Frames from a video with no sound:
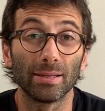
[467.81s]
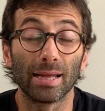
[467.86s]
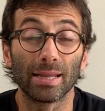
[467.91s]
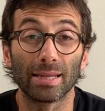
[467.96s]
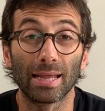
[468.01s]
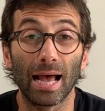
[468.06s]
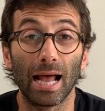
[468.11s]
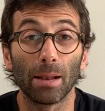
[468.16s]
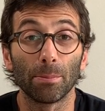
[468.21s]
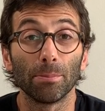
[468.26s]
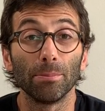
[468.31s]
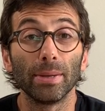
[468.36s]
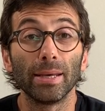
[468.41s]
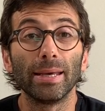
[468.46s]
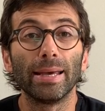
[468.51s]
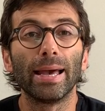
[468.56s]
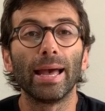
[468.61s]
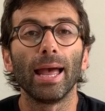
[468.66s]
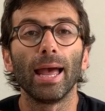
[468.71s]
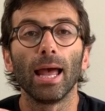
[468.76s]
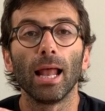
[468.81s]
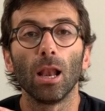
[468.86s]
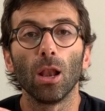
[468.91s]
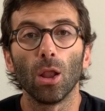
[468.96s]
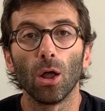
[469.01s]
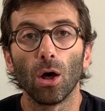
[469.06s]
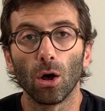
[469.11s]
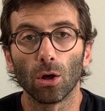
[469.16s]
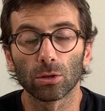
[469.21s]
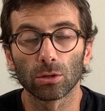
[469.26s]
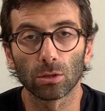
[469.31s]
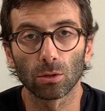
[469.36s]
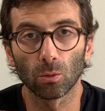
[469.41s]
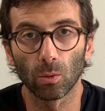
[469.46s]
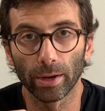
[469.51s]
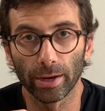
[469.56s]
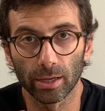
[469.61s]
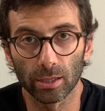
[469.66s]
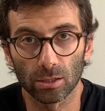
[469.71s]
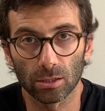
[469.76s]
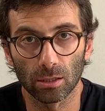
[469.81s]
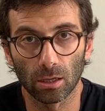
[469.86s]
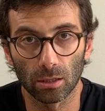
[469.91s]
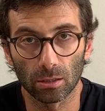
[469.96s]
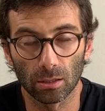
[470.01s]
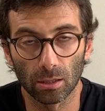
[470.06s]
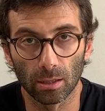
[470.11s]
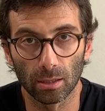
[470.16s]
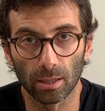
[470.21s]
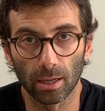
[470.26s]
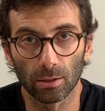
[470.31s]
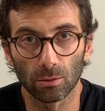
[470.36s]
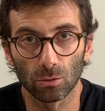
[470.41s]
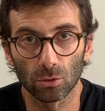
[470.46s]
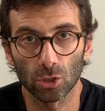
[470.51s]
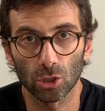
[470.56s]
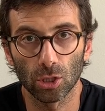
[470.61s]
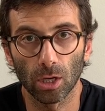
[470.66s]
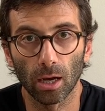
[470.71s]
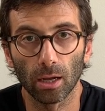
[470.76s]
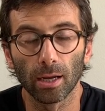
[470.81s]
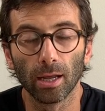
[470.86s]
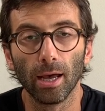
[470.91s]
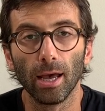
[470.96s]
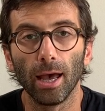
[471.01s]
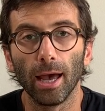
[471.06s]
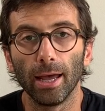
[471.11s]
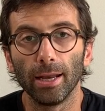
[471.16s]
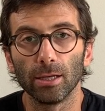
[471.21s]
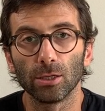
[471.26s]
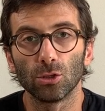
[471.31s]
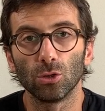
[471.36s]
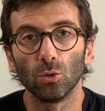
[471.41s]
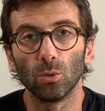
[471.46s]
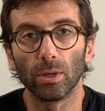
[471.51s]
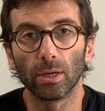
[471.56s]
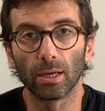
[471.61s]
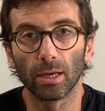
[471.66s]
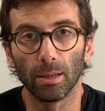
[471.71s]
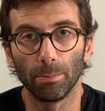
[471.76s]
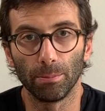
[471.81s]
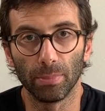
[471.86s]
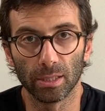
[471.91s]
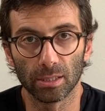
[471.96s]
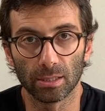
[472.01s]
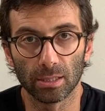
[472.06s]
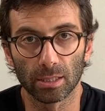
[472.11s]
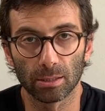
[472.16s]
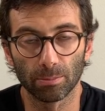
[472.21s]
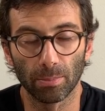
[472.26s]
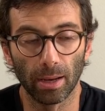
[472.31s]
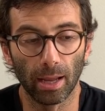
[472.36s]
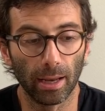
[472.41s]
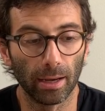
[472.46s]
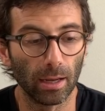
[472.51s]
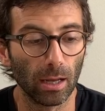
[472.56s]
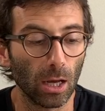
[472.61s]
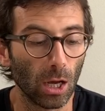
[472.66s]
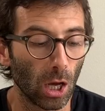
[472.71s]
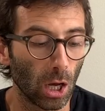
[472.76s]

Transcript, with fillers: that helped me a lot when I started Nannuoshan and is doing a business plan.